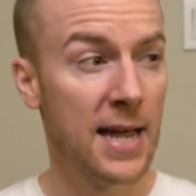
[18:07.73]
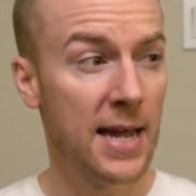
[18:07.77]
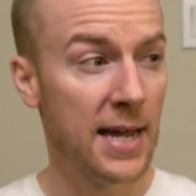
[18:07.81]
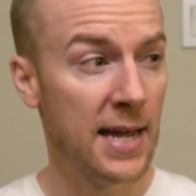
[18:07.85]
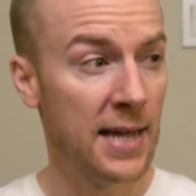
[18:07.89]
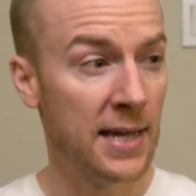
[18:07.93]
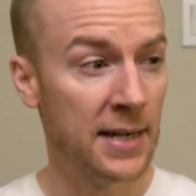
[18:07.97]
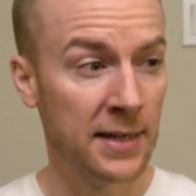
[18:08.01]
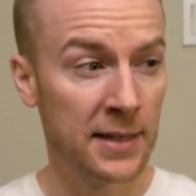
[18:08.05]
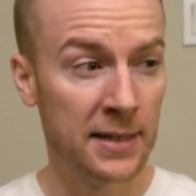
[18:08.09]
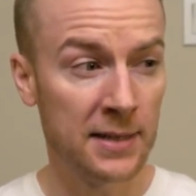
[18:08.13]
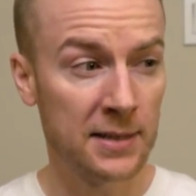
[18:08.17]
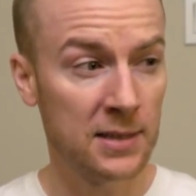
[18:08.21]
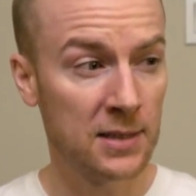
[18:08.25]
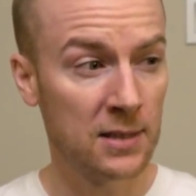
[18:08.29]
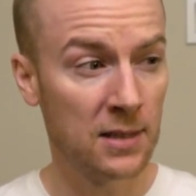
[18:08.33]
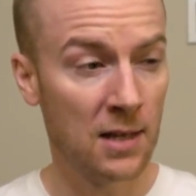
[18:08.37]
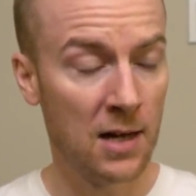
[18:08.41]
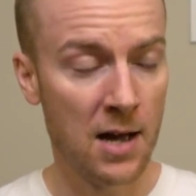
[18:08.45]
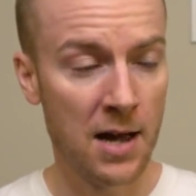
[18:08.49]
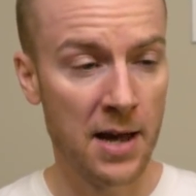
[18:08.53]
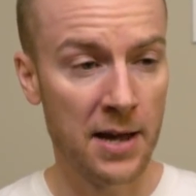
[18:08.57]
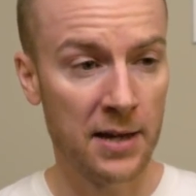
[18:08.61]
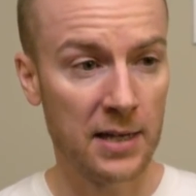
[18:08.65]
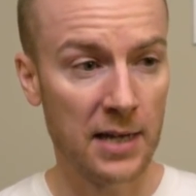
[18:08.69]
and it's
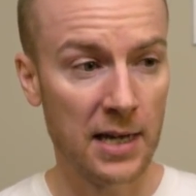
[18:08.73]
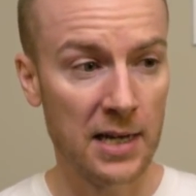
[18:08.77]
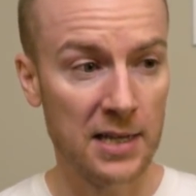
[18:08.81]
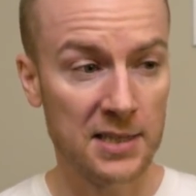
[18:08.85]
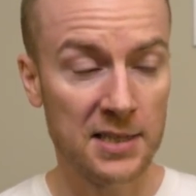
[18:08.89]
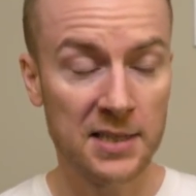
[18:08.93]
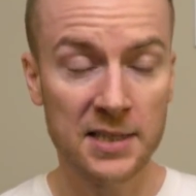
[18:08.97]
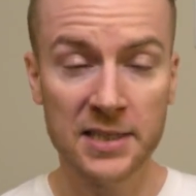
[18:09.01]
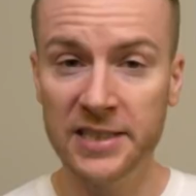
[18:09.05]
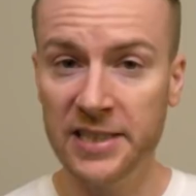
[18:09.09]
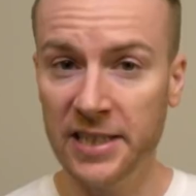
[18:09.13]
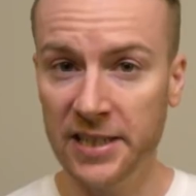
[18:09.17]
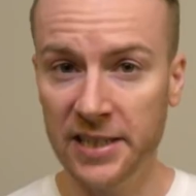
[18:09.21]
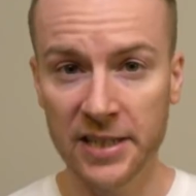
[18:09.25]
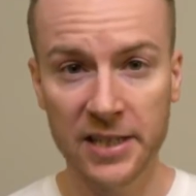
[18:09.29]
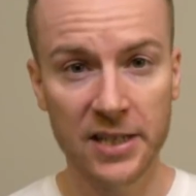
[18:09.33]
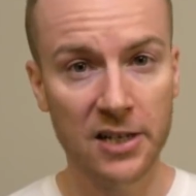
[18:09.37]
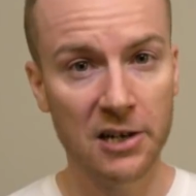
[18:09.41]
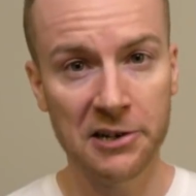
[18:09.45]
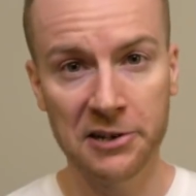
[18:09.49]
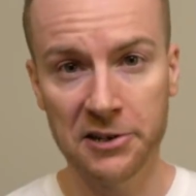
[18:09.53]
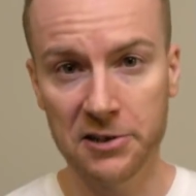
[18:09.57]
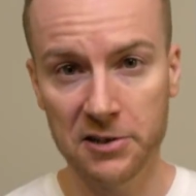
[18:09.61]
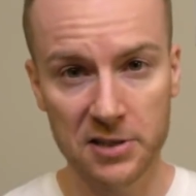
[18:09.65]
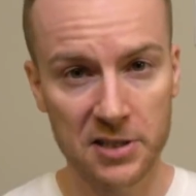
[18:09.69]
like a city
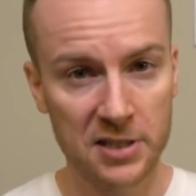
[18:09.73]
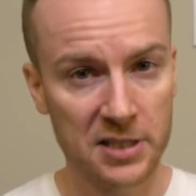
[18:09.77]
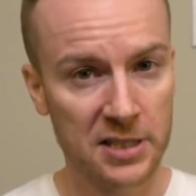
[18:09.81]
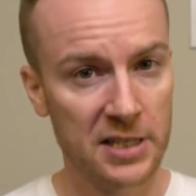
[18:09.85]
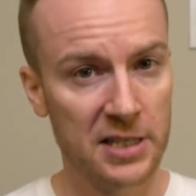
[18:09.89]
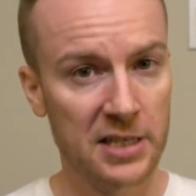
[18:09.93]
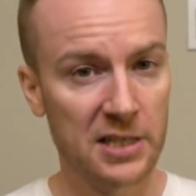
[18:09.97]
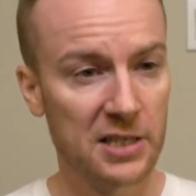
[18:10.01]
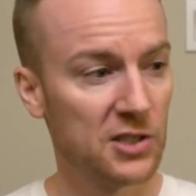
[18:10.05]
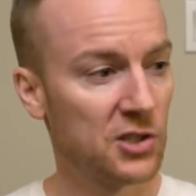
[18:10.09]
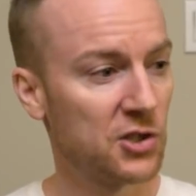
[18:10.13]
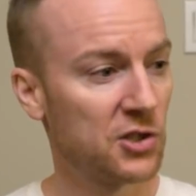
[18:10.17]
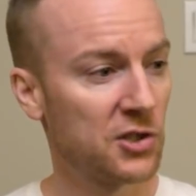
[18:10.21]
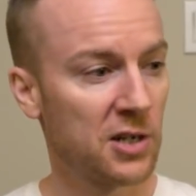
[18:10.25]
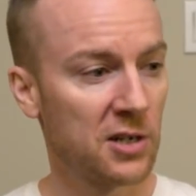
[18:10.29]
under siege.